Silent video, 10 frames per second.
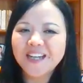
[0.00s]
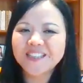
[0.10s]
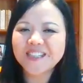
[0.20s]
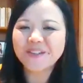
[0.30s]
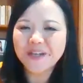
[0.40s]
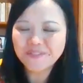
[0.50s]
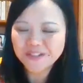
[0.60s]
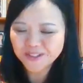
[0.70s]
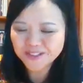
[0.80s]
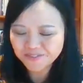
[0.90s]
So we have a
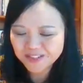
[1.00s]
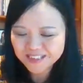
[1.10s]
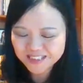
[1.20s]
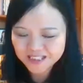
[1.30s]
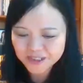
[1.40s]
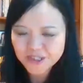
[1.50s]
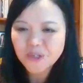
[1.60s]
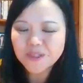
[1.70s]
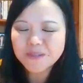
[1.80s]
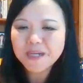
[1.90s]
lot of other things to
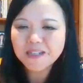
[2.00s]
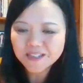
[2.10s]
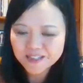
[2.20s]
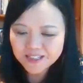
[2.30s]
talk about.